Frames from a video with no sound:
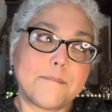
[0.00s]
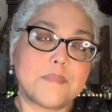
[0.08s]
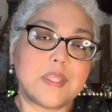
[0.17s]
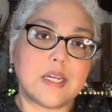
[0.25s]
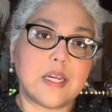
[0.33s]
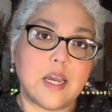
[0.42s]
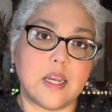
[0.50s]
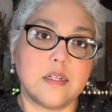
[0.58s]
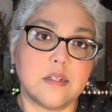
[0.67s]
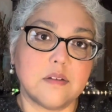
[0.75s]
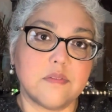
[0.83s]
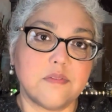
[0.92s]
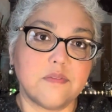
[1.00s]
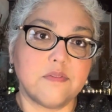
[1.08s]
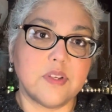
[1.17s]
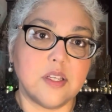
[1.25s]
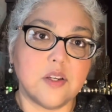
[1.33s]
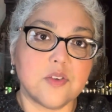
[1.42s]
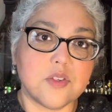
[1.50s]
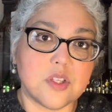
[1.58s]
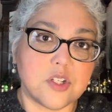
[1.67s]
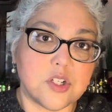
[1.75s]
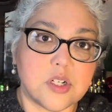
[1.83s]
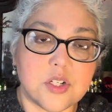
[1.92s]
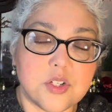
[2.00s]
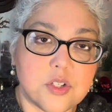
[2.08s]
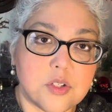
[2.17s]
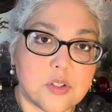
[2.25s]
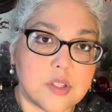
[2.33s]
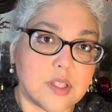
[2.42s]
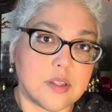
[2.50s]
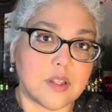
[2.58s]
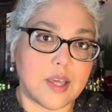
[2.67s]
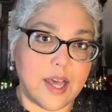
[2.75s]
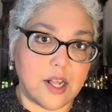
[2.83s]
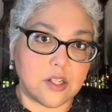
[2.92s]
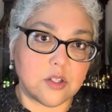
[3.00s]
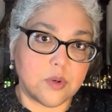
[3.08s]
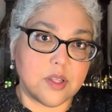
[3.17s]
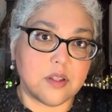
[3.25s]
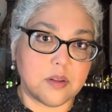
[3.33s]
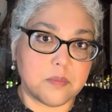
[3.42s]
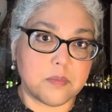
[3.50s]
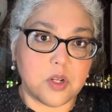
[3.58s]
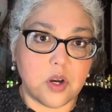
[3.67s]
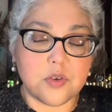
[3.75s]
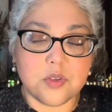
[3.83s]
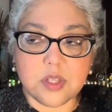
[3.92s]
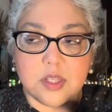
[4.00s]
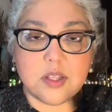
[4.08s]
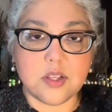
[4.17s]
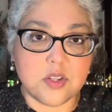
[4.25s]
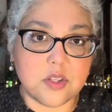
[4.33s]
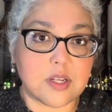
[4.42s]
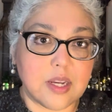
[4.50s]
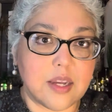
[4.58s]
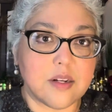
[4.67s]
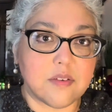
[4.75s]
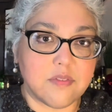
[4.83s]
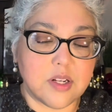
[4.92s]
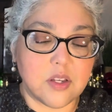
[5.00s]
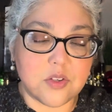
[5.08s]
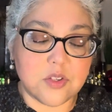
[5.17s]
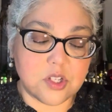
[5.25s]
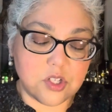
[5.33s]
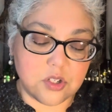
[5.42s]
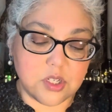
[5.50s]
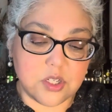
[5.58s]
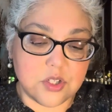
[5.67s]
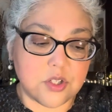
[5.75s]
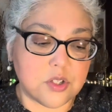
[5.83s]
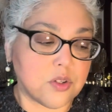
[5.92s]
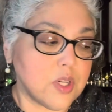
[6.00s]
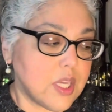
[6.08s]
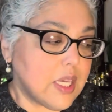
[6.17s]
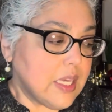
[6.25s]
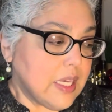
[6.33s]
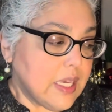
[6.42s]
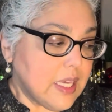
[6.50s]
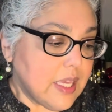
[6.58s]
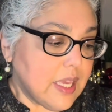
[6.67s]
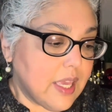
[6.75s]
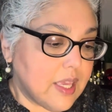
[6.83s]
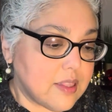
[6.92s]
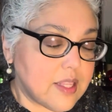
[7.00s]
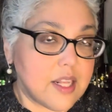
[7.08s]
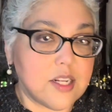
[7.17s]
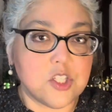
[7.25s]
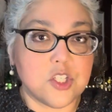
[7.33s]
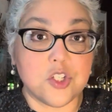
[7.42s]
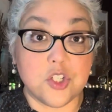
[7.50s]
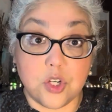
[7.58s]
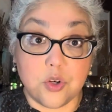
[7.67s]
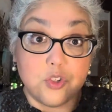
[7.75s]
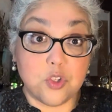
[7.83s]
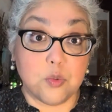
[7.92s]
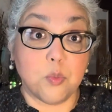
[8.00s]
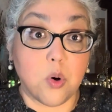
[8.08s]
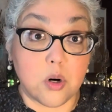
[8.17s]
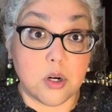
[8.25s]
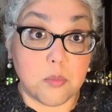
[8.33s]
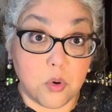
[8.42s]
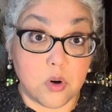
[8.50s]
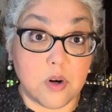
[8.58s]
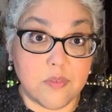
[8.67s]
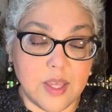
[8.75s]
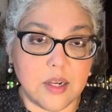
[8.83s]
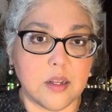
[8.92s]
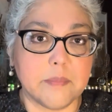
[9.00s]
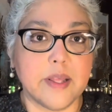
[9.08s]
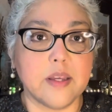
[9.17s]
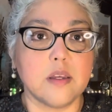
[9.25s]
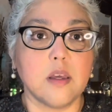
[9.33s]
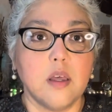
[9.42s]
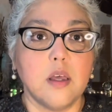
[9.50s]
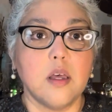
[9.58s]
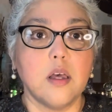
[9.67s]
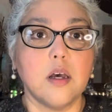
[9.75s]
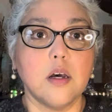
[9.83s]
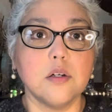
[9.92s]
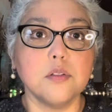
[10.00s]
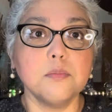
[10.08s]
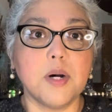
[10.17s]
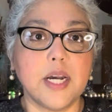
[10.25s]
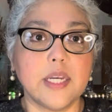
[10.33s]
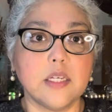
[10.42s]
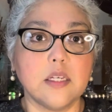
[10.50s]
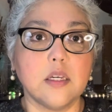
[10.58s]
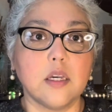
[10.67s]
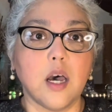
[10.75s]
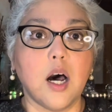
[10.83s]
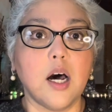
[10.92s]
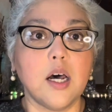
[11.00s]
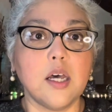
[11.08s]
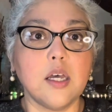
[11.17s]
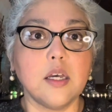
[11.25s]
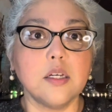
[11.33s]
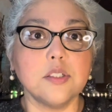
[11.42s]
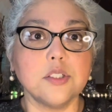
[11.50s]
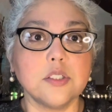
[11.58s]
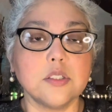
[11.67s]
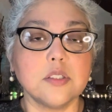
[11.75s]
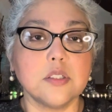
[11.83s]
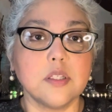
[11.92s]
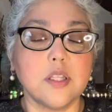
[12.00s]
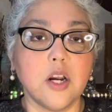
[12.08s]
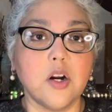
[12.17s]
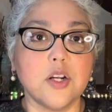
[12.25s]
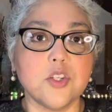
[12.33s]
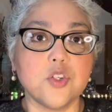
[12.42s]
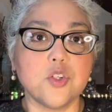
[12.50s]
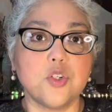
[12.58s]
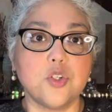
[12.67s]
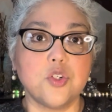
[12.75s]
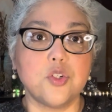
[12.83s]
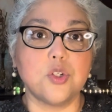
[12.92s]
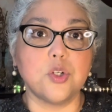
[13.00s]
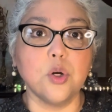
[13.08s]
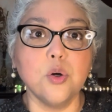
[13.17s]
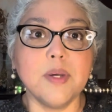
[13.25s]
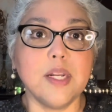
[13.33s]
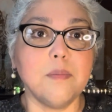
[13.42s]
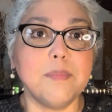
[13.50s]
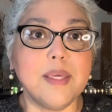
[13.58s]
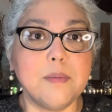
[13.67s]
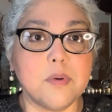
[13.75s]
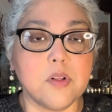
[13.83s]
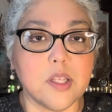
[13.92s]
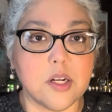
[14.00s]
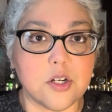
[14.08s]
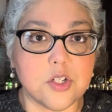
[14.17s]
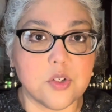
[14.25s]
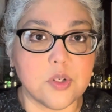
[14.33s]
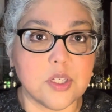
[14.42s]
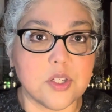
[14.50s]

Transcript: the kind of videos that you're into, then the algorithm knows that this is the kind of videos that you're into. And then it just shows you more and more of that. And I'm like, oh my gosh, there is too many people that are doing